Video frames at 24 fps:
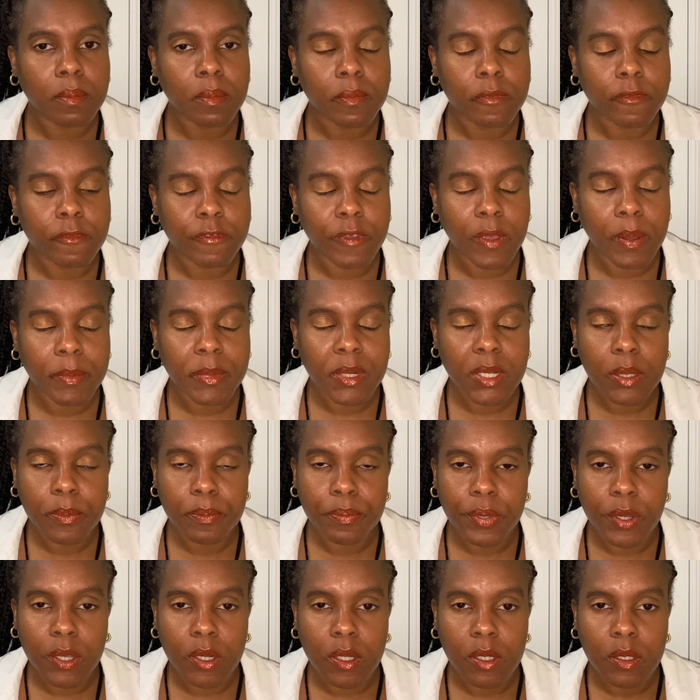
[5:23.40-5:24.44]
feminine
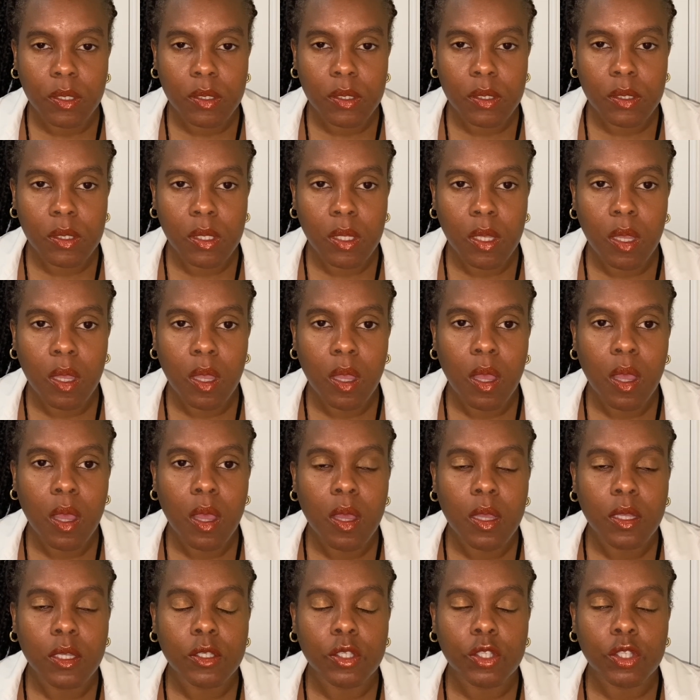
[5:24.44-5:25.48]
products
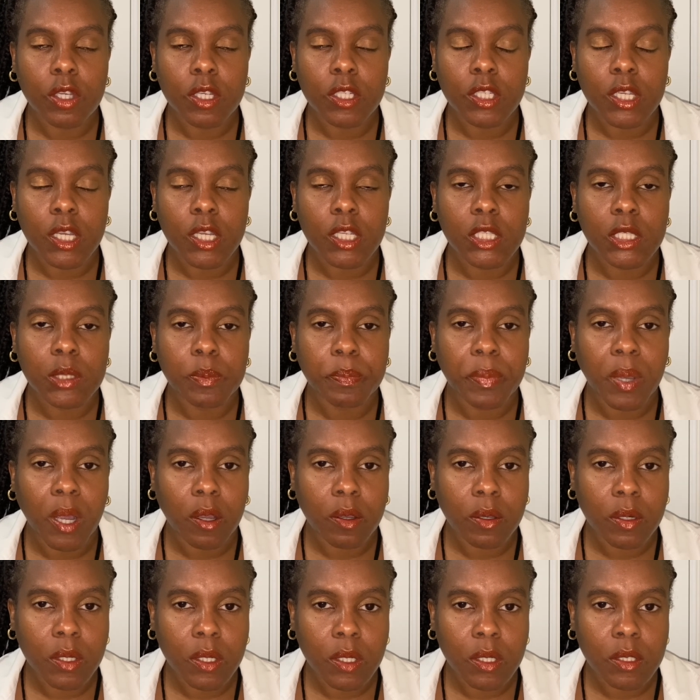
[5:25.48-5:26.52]
such as
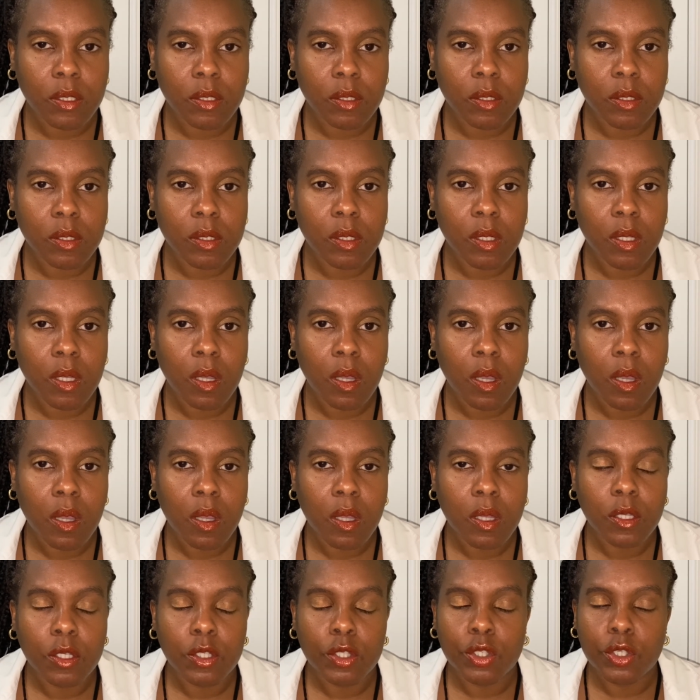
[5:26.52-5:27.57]
powders,
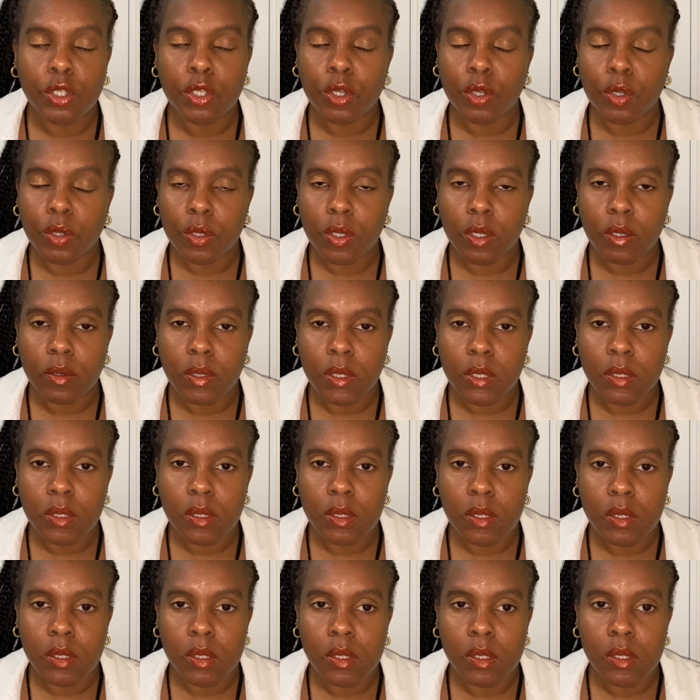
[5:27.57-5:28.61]

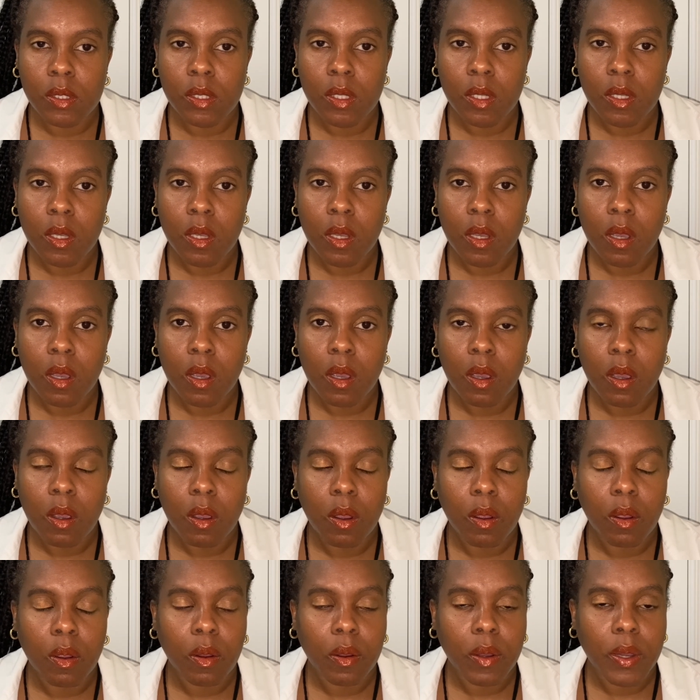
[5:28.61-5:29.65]
deodorants,
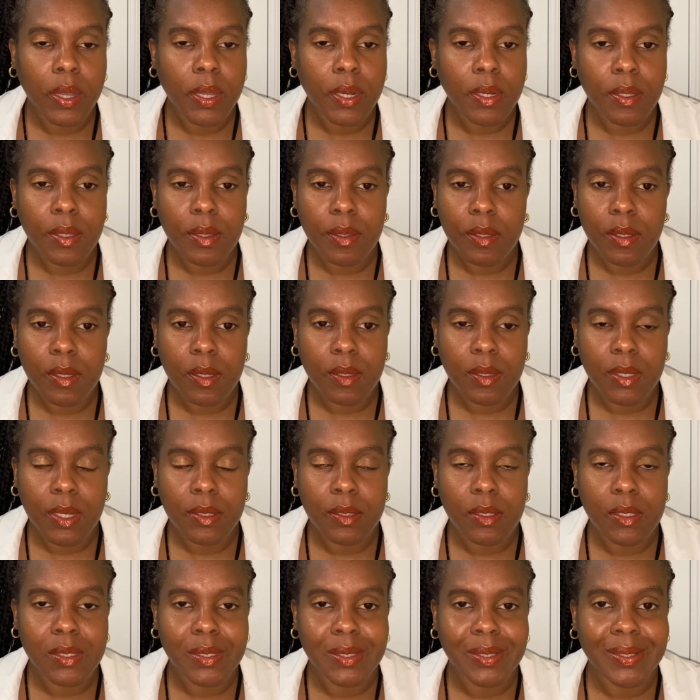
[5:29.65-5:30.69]
or anything that
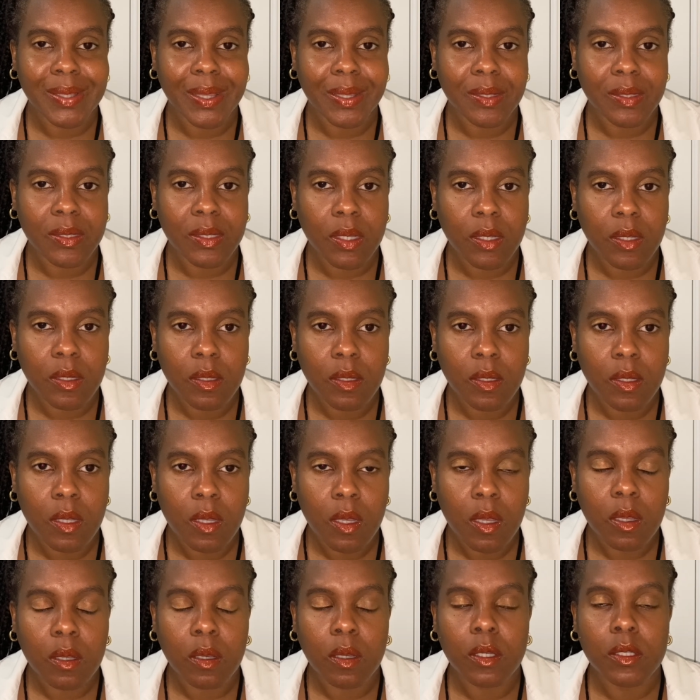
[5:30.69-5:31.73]
is scented,
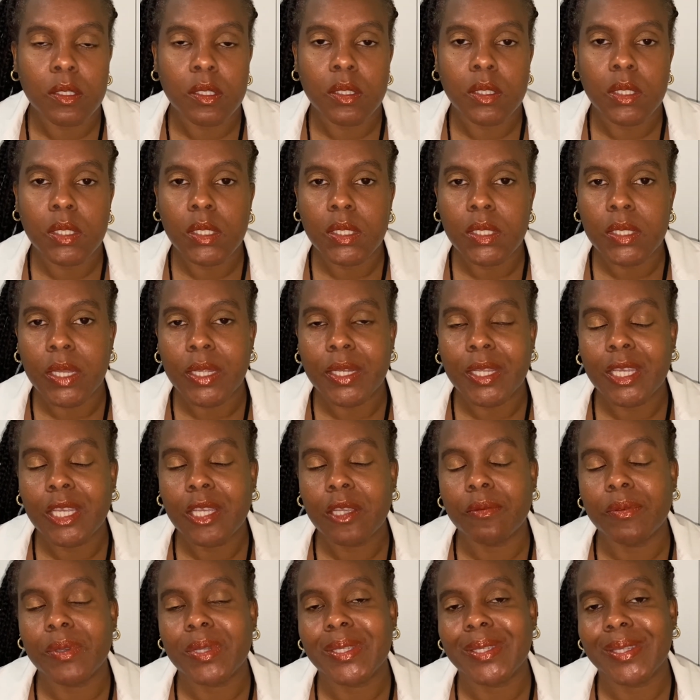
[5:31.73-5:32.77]
because these can
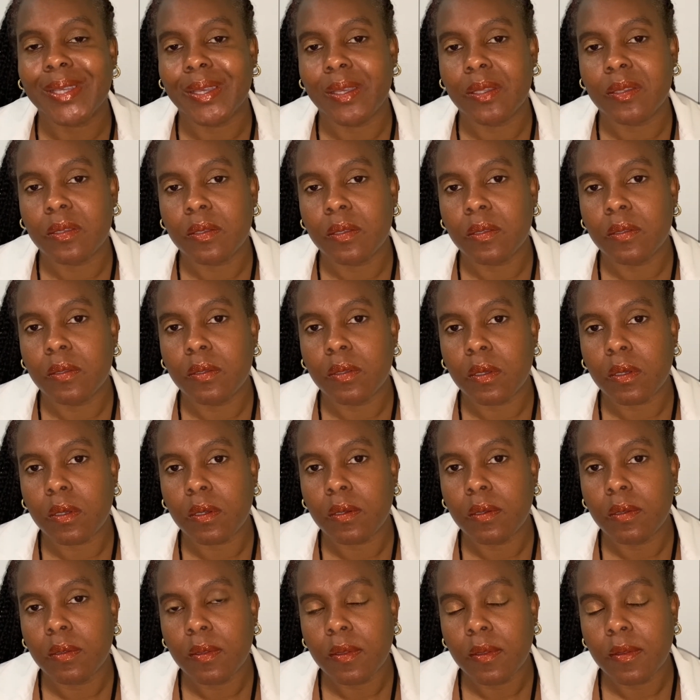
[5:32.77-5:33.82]
irritate the
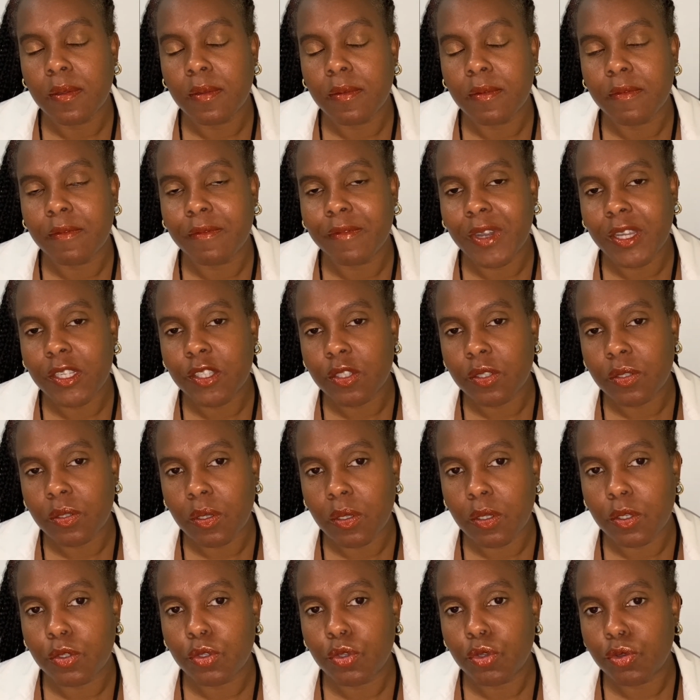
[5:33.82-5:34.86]
vaginal
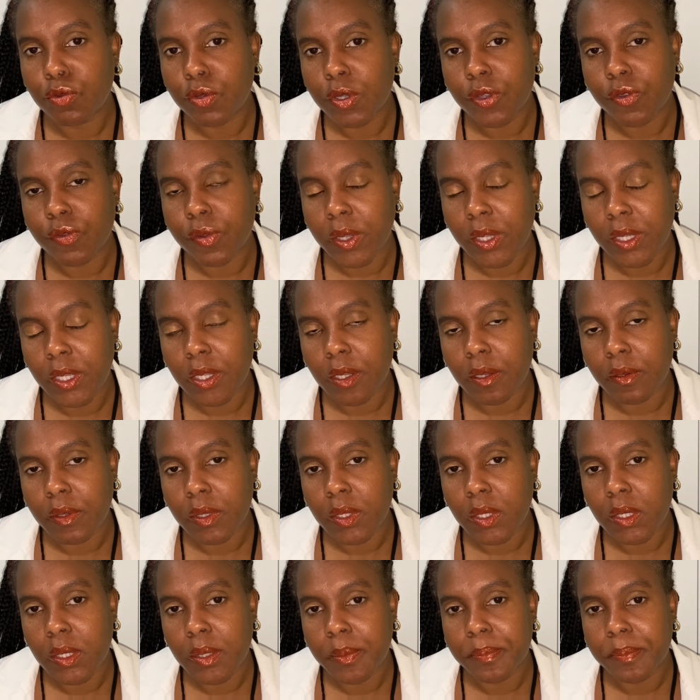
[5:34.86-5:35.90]
urethra area.